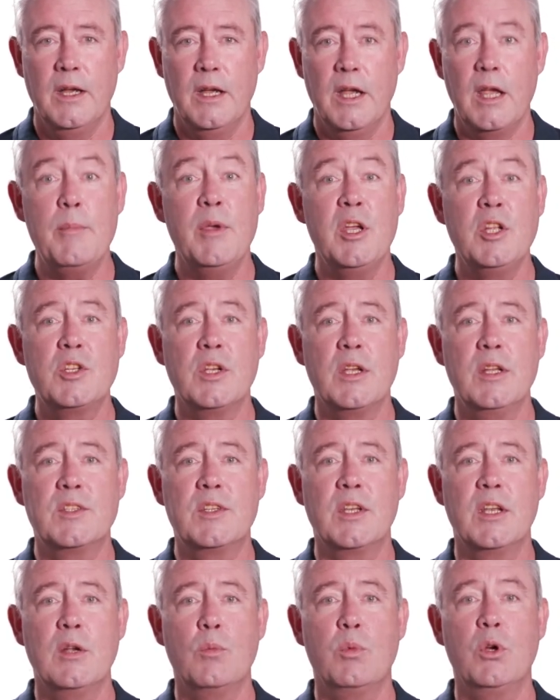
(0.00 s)

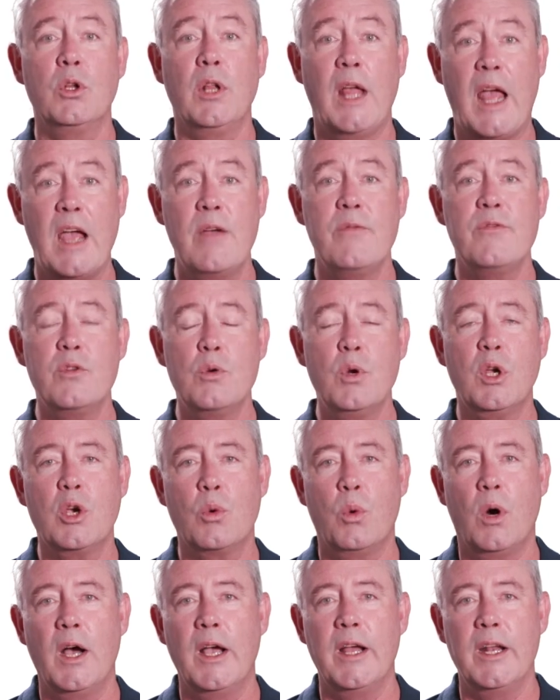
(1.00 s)
MEGT will have the
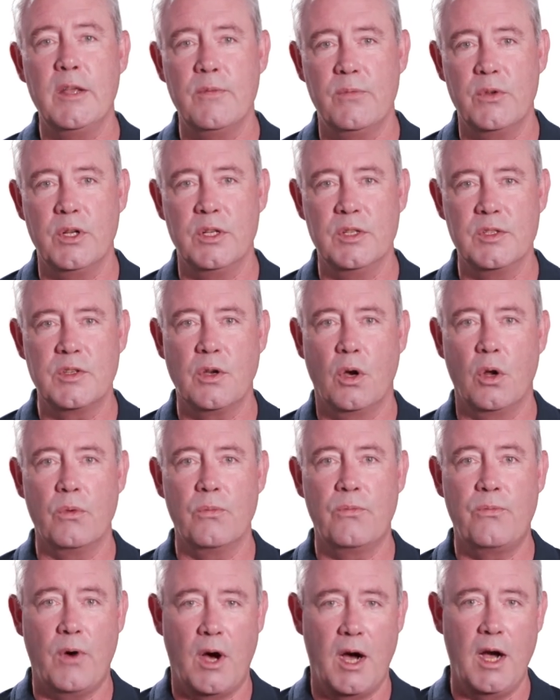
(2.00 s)
required evidence on
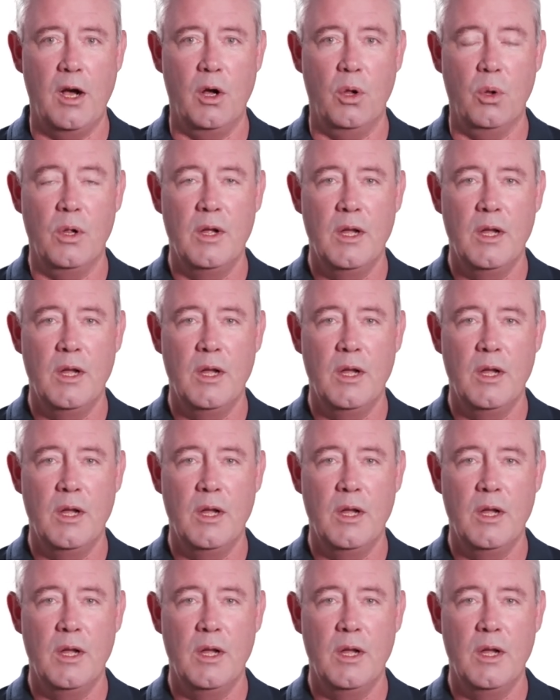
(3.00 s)
file,